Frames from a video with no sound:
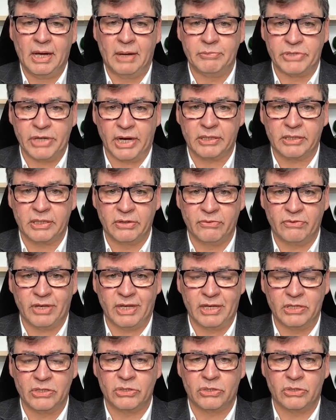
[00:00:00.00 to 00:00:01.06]
objective
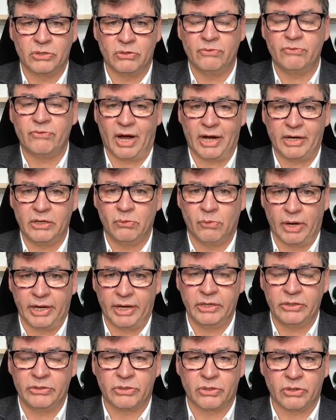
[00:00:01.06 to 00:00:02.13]
is to find a way
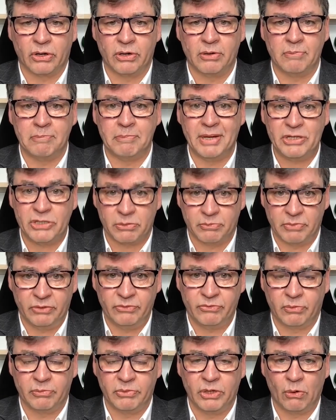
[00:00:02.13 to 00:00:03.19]
to turn bitumen
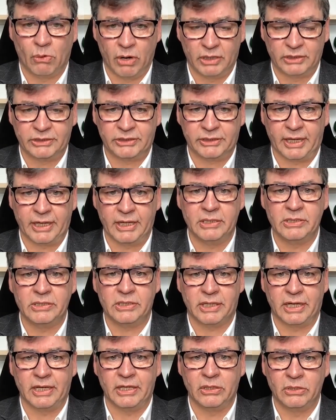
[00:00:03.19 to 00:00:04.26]
from the oil
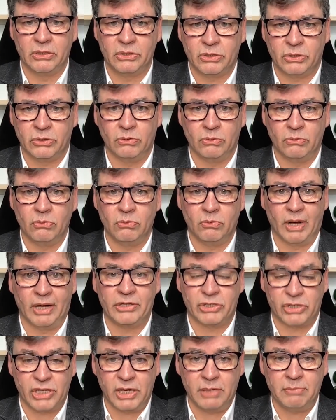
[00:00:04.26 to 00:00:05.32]
sands into a
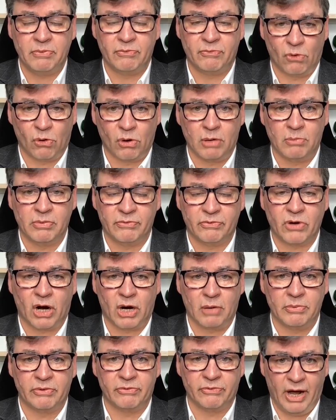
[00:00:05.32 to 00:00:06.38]
cheap form of
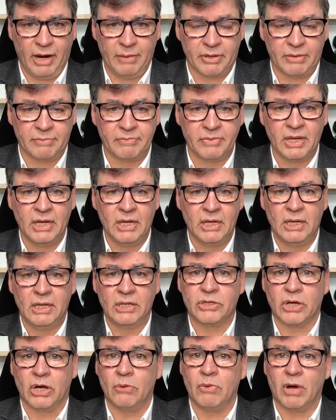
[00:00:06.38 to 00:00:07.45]
carbon fiber.
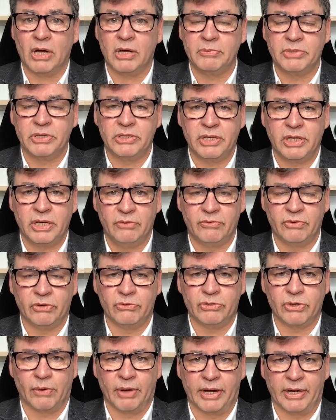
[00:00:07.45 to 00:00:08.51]
So welcome to the
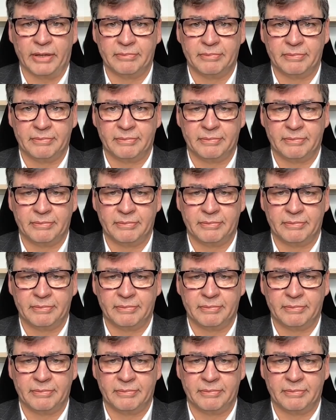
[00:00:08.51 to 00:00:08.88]
interview, Joanna.